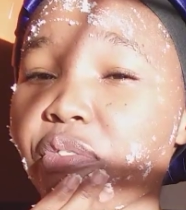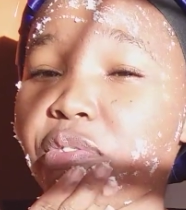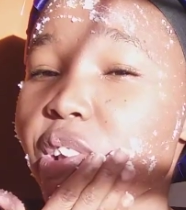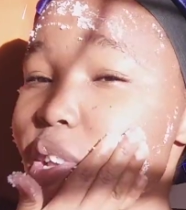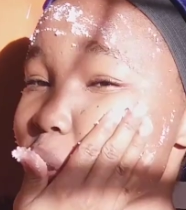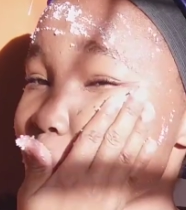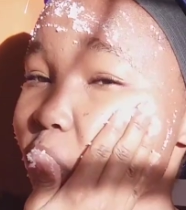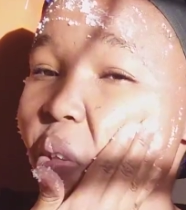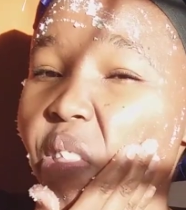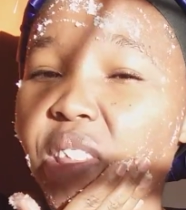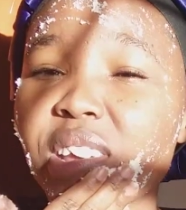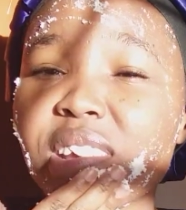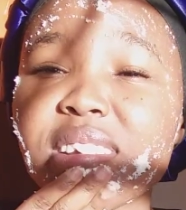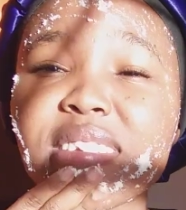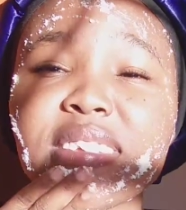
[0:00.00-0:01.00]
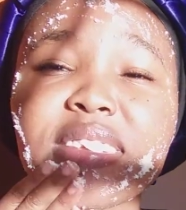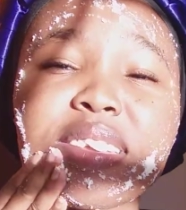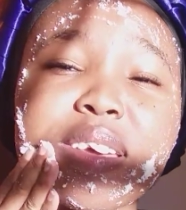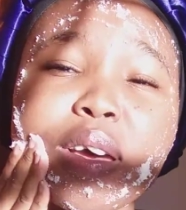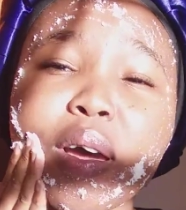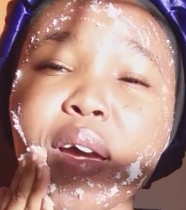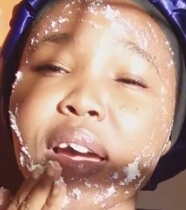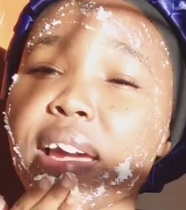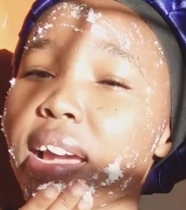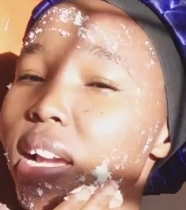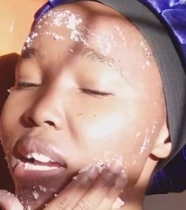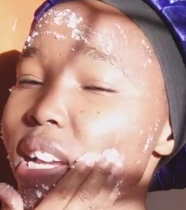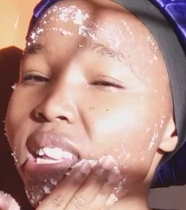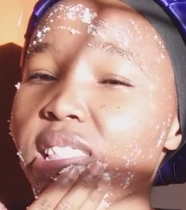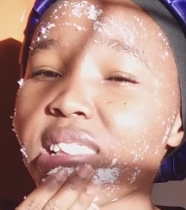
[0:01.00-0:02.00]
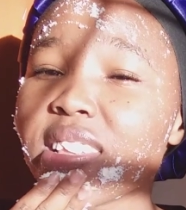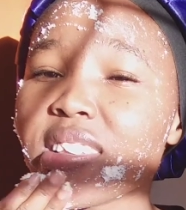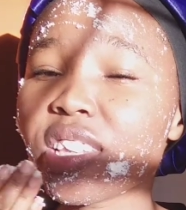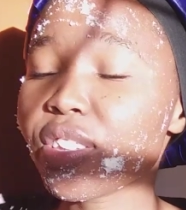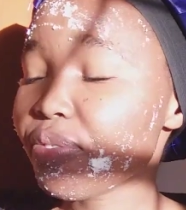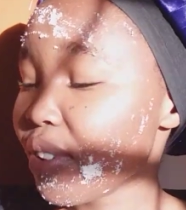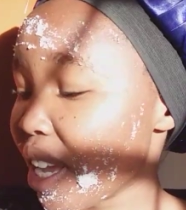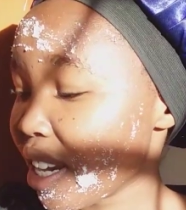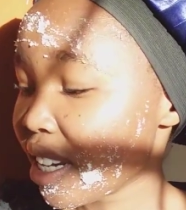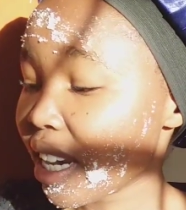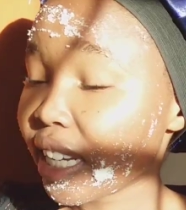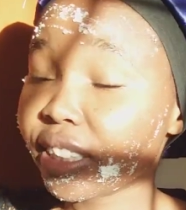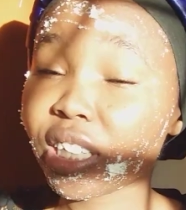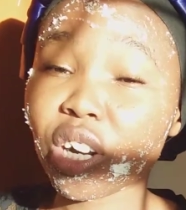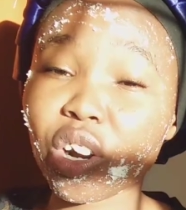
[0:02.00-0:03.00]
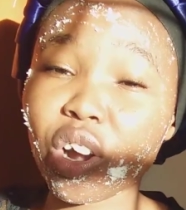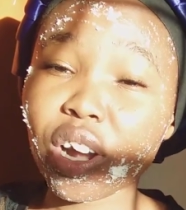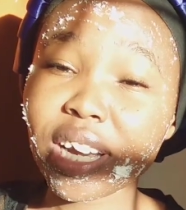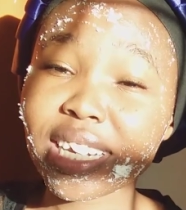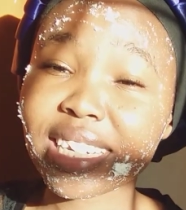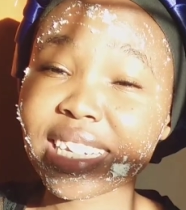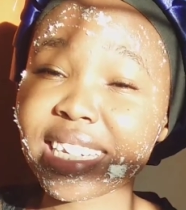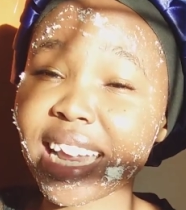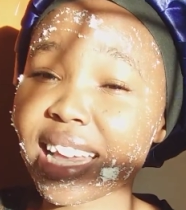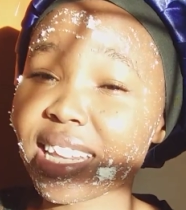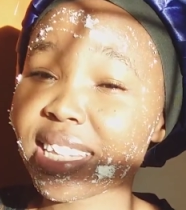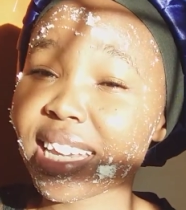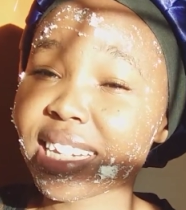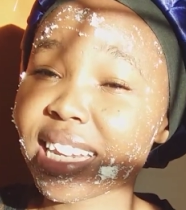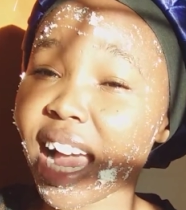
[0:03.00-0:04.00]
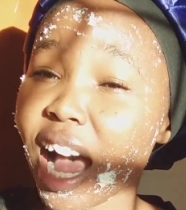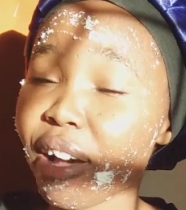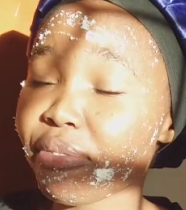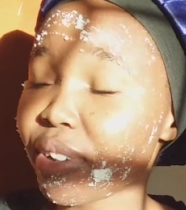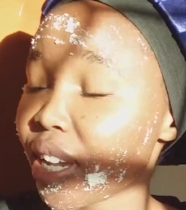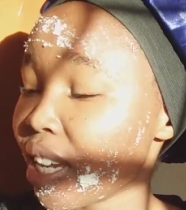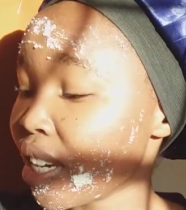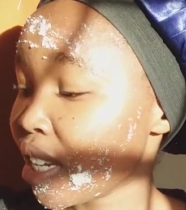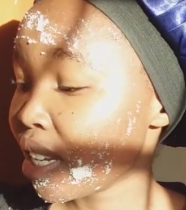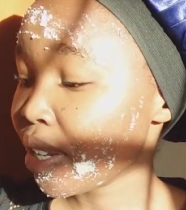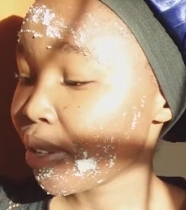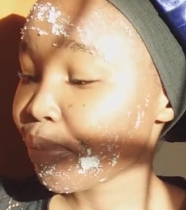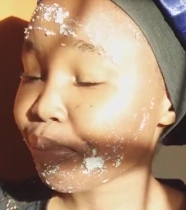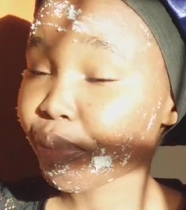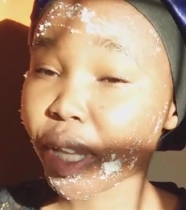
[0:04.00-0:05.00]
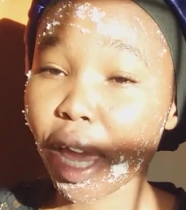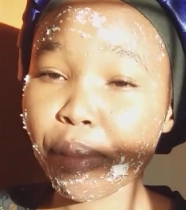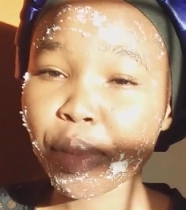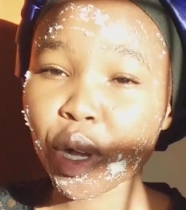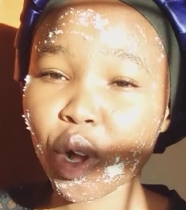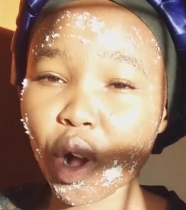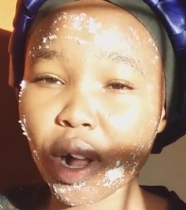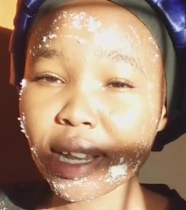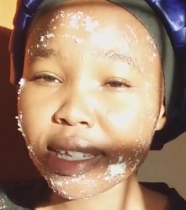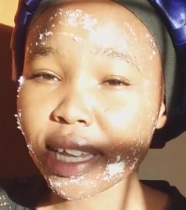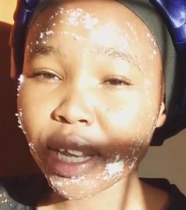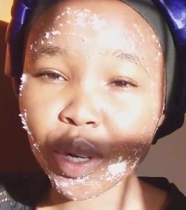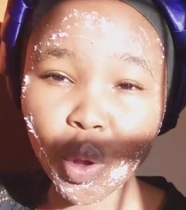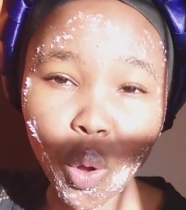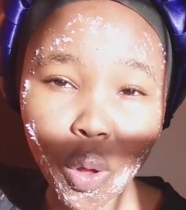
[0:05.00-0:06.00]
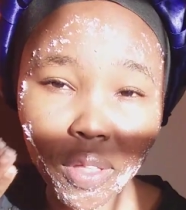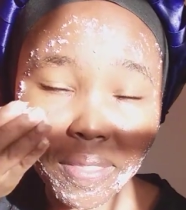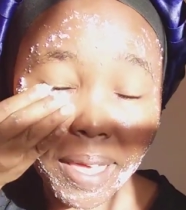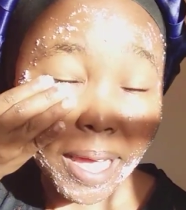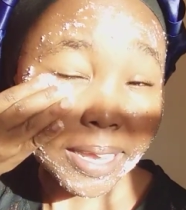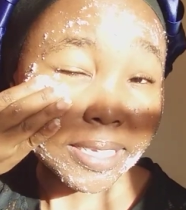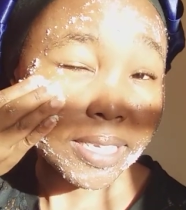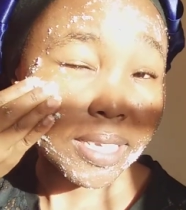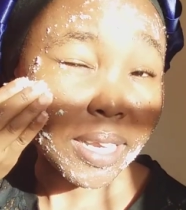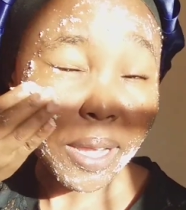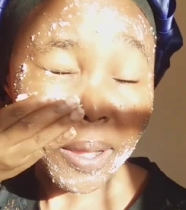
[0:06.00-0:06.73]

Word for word: your face with it this is very natural it doesn't have any chemicals and all that